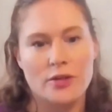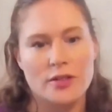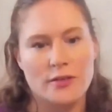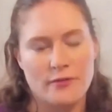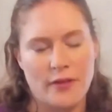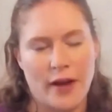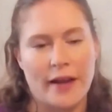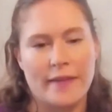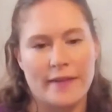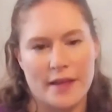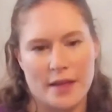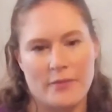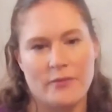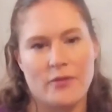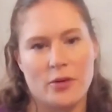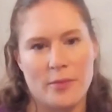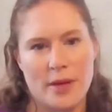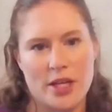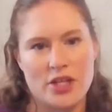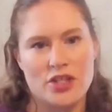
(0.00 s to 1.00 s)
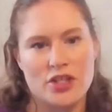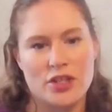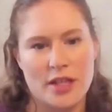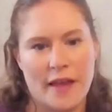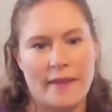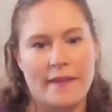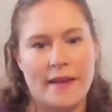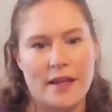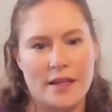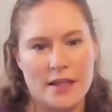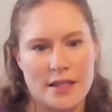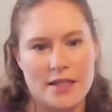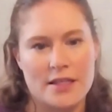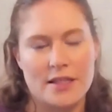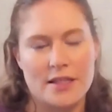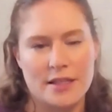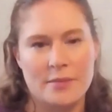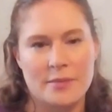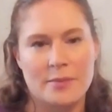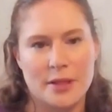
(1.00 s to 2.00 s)
to find the information that they need
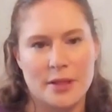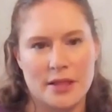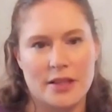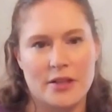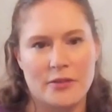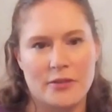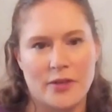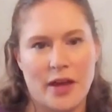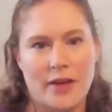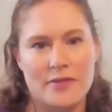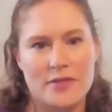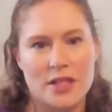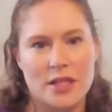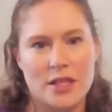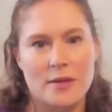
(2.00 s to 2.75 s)
to complete their FAFSA.